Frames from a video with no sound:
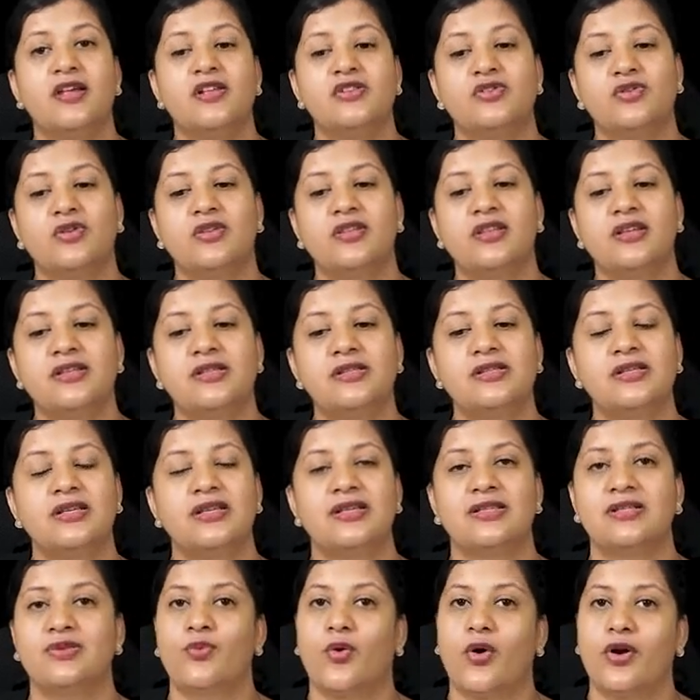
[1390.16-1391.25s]
So this
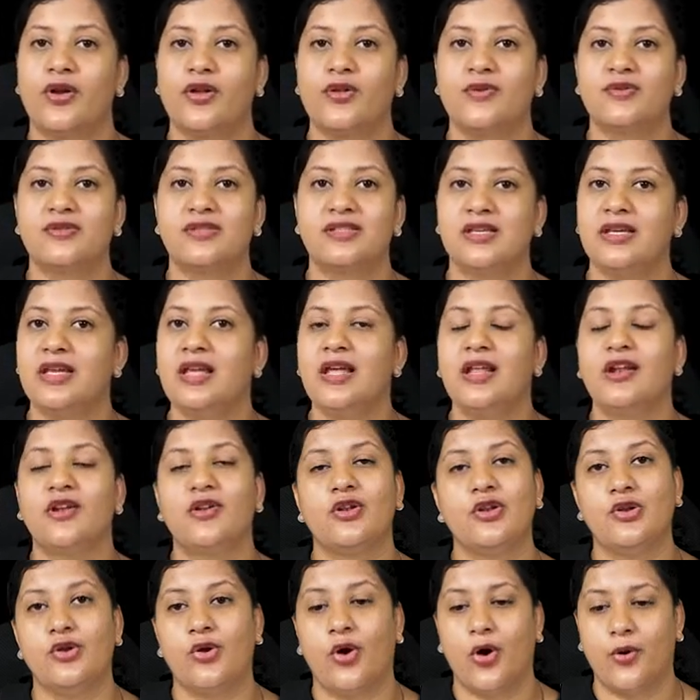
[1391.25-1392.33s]
is what you see
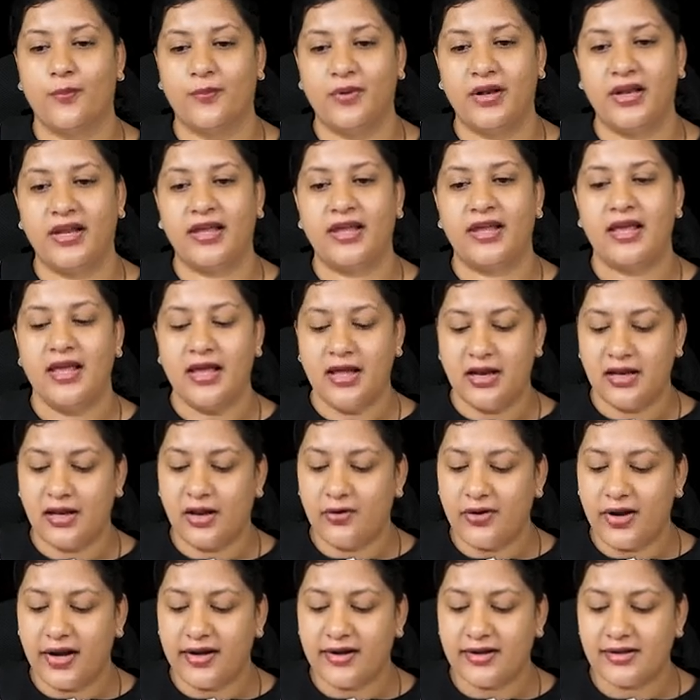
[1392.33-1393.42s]
normally.
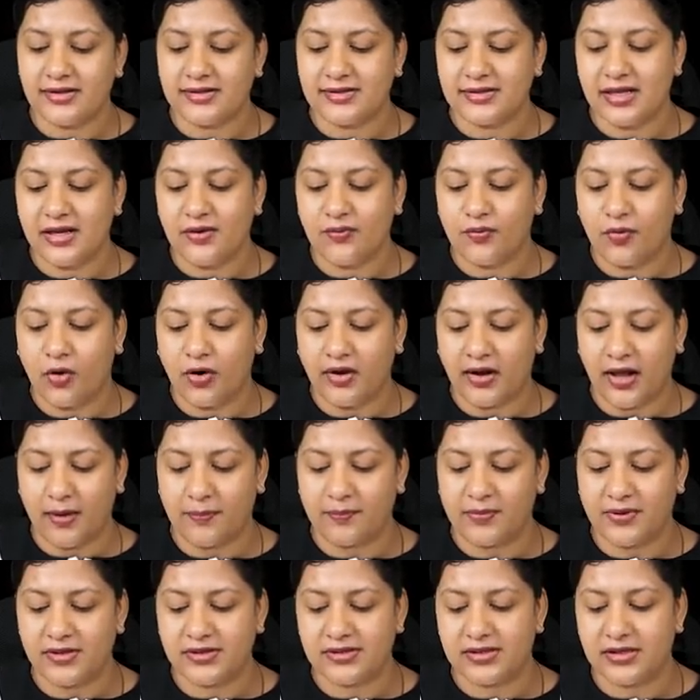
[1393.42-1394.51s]
Now let us see what
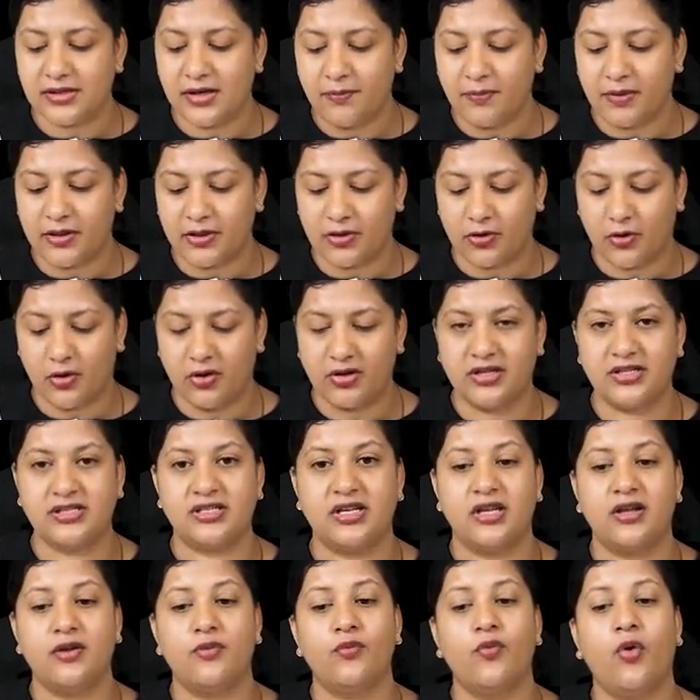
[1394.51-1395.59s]
happens in a
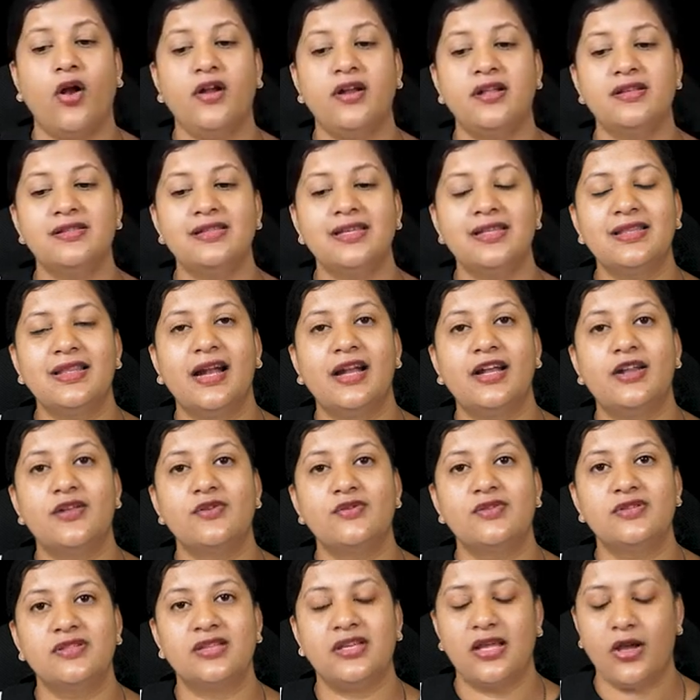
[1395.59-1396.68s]
pathology. What is it that you
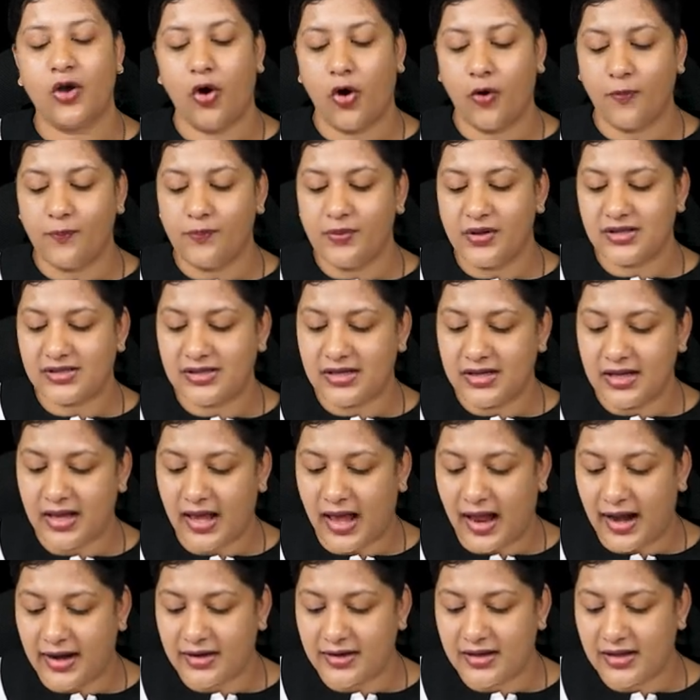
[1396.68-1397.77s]
see? Obviously
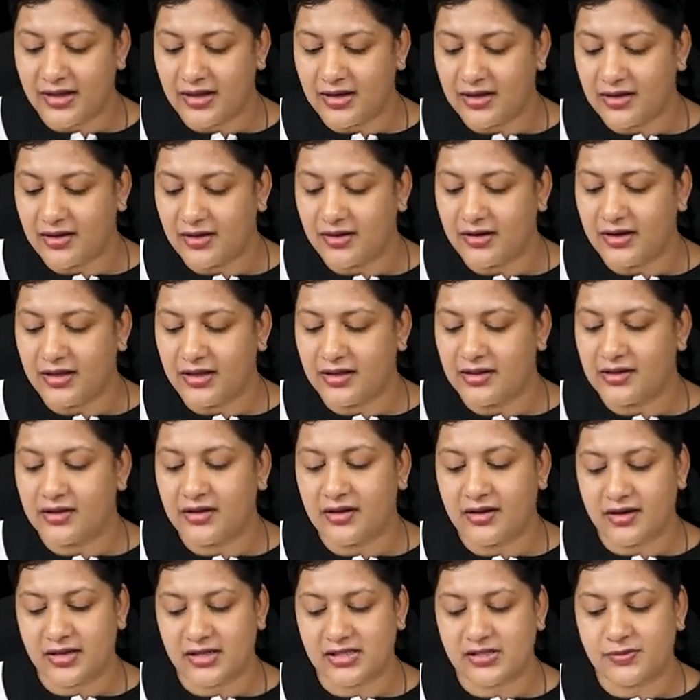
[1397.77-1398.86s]
anteriorly
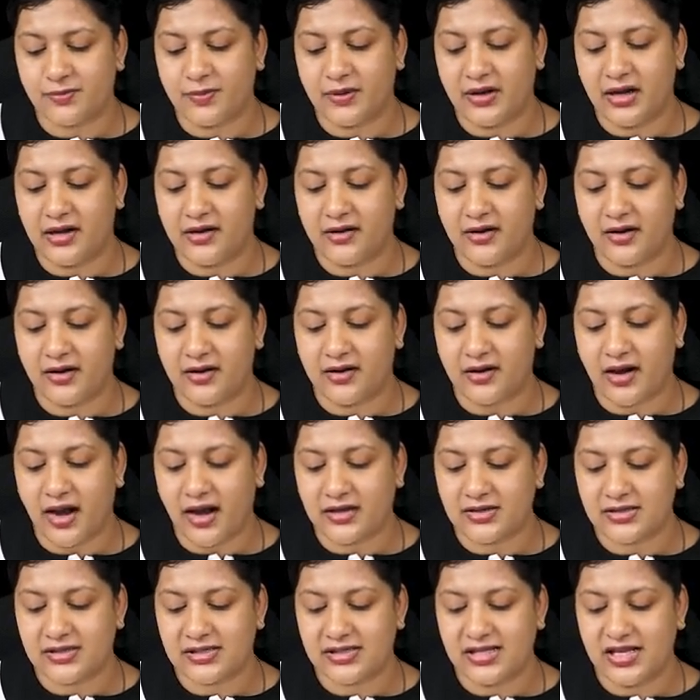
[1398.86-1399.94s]
the respiratory
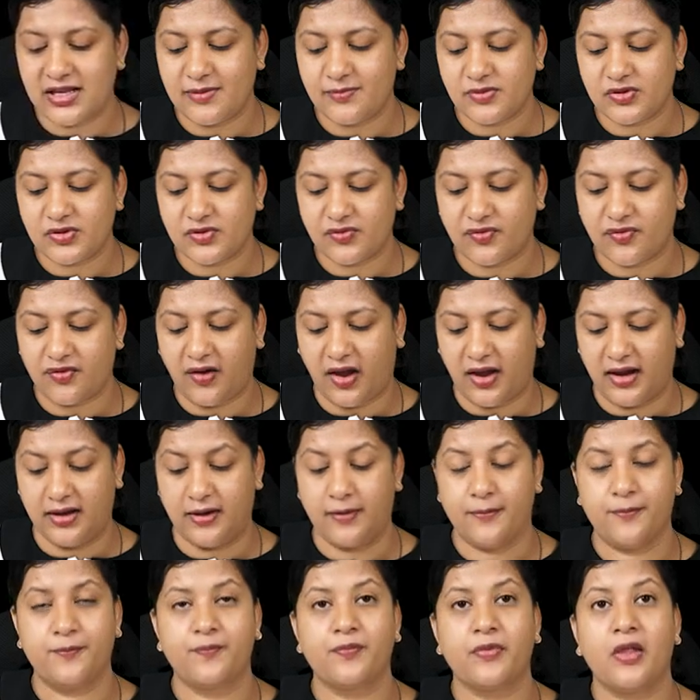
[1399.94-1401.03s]
tract seems fine,